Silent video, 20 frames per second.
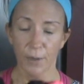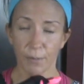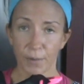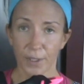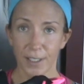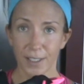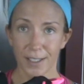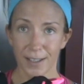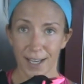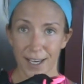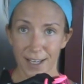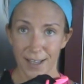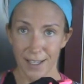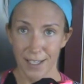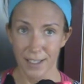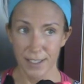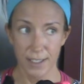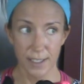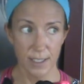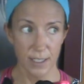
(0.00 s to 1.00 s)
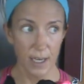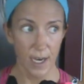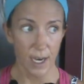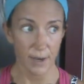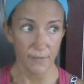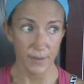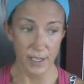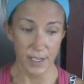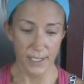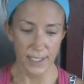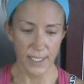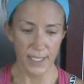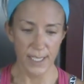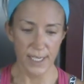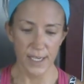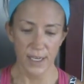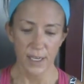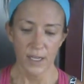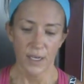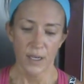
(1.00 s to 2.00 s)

really like this, obviously.